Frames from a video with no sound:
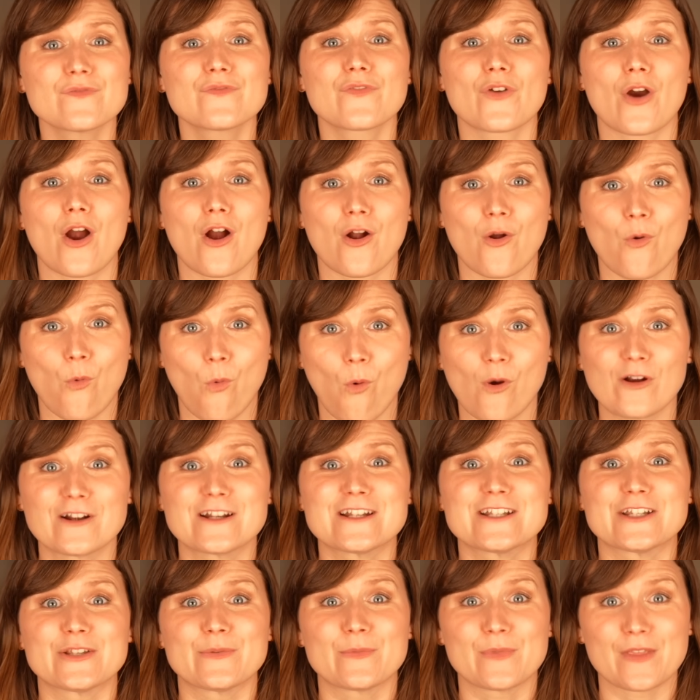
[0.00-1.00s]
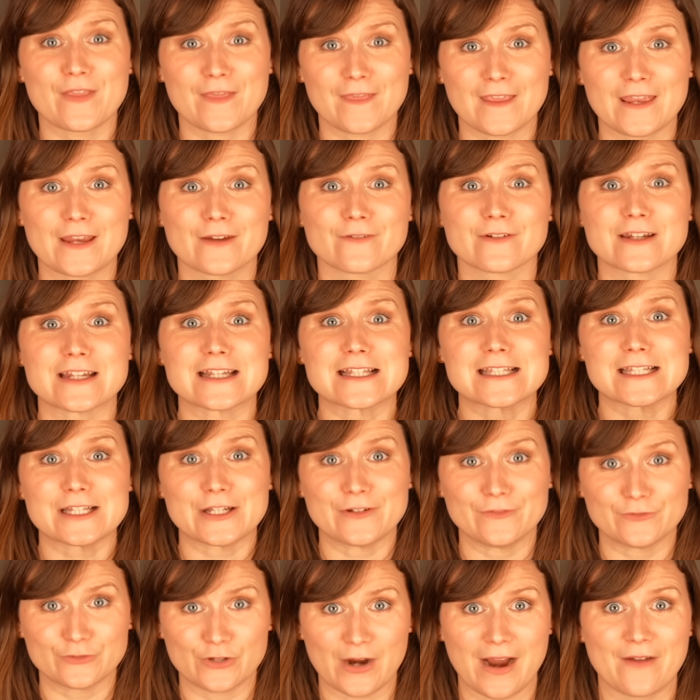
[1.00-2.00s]
for our quantum theories
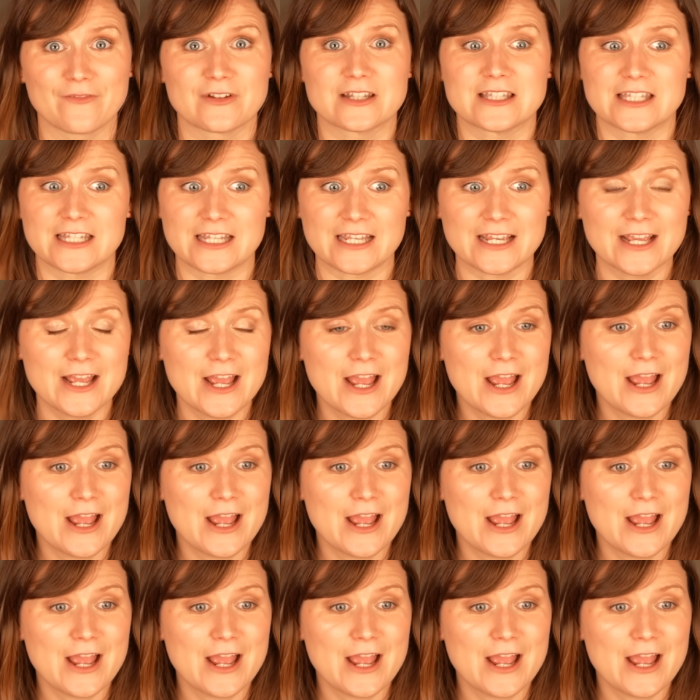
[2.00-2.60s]
of gravity,